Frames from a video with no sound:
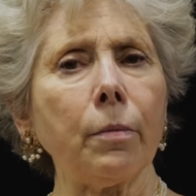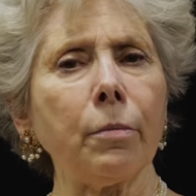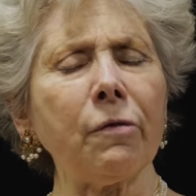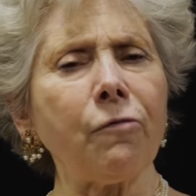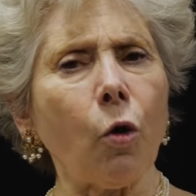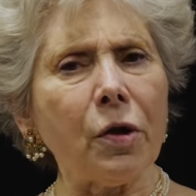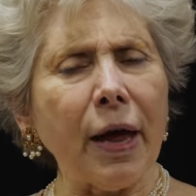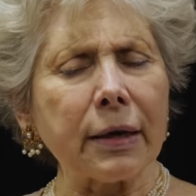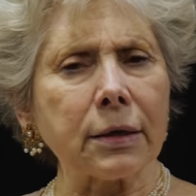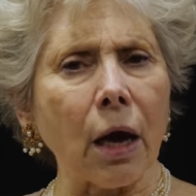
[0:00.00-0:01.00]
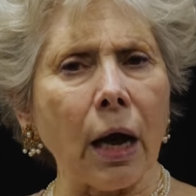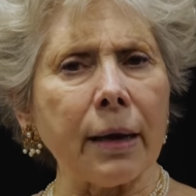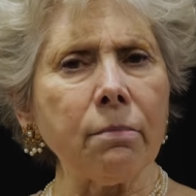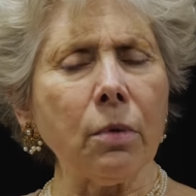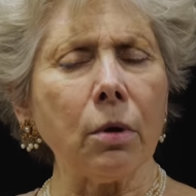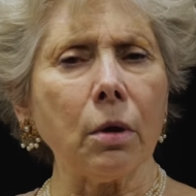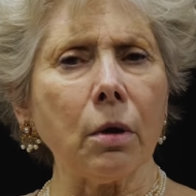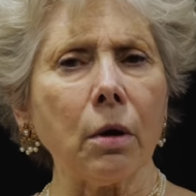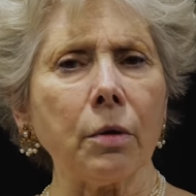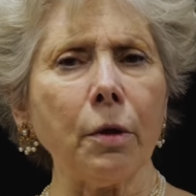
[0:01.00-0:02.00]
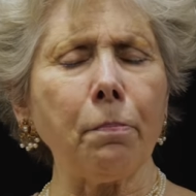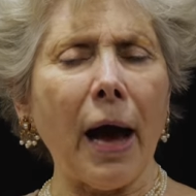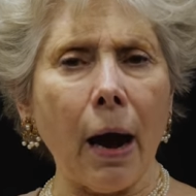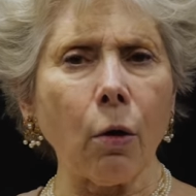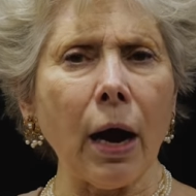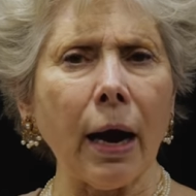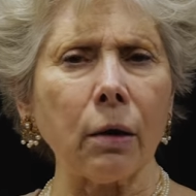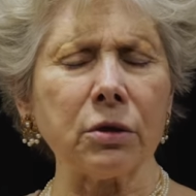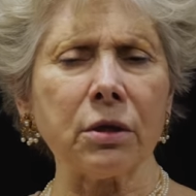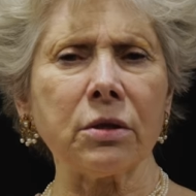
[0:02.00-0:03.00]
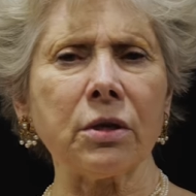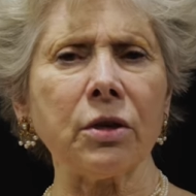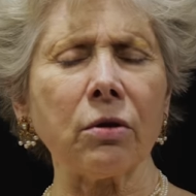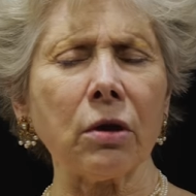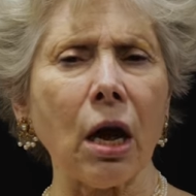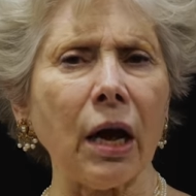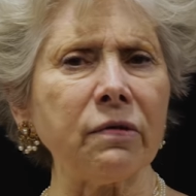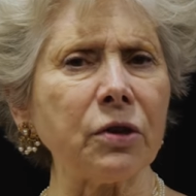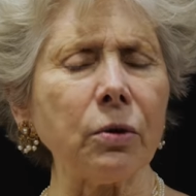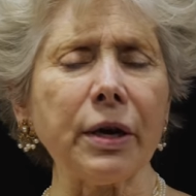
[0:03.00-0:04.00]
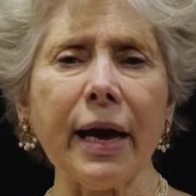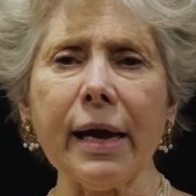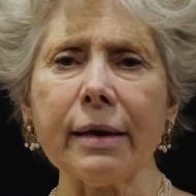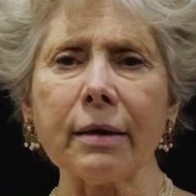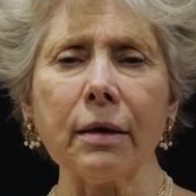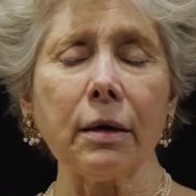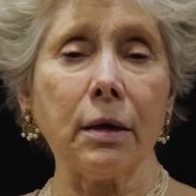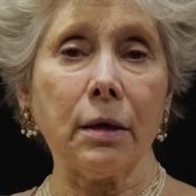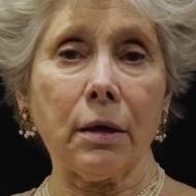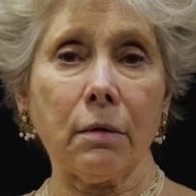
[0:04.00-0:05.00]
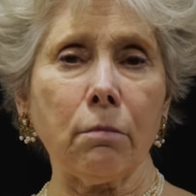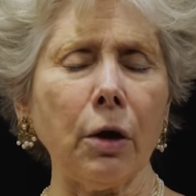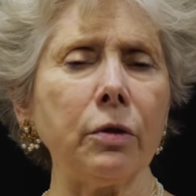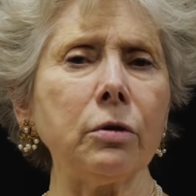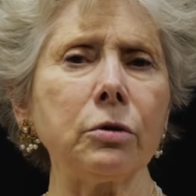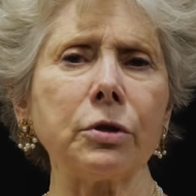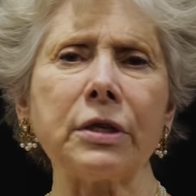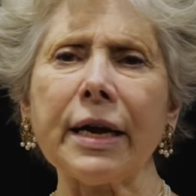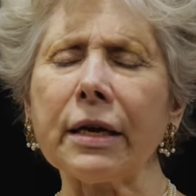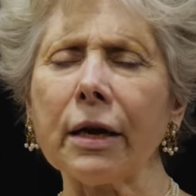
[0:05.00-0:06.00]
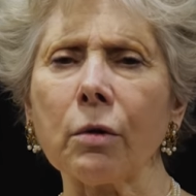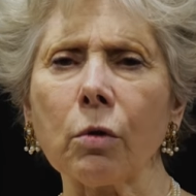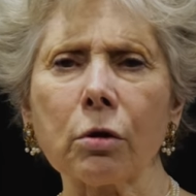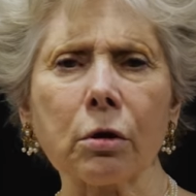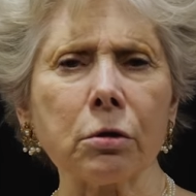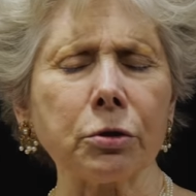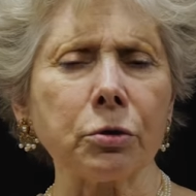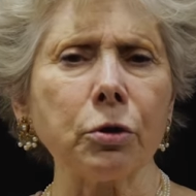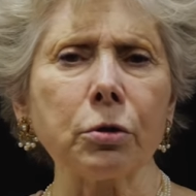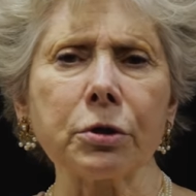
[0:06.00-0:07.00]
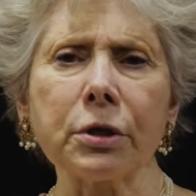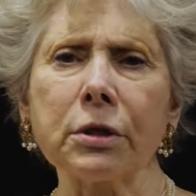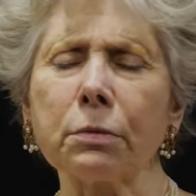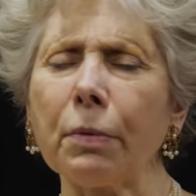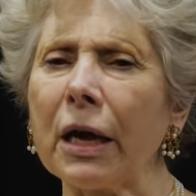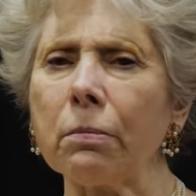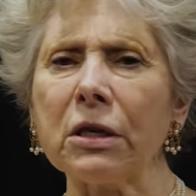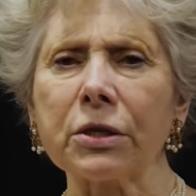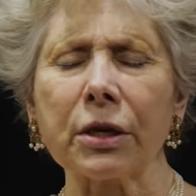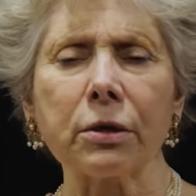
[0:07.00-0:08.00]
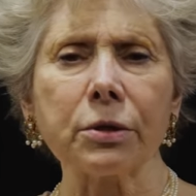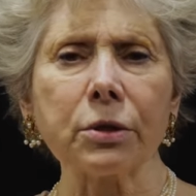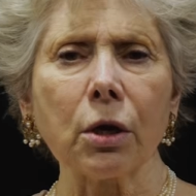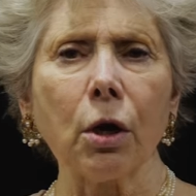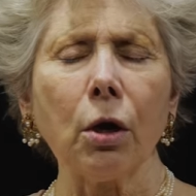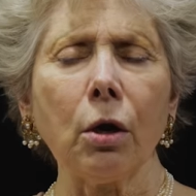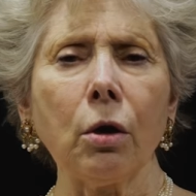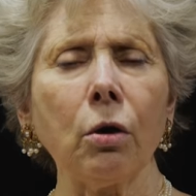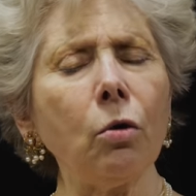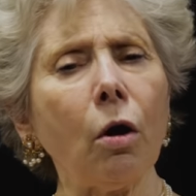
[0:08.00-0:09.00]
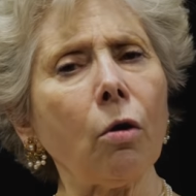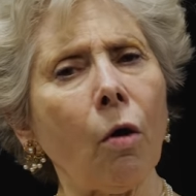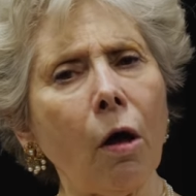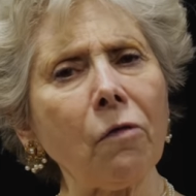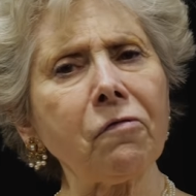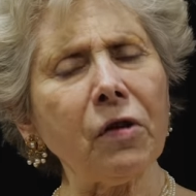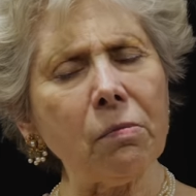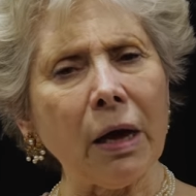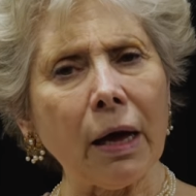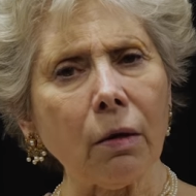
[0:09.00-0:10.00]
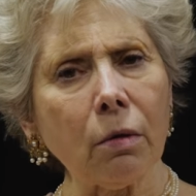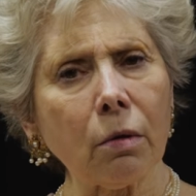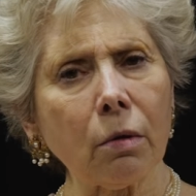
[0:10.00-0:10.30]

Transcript: Before that time, the powerhouses in their lives are again mothers, daycare workers, nurses, babysitters, who are all female.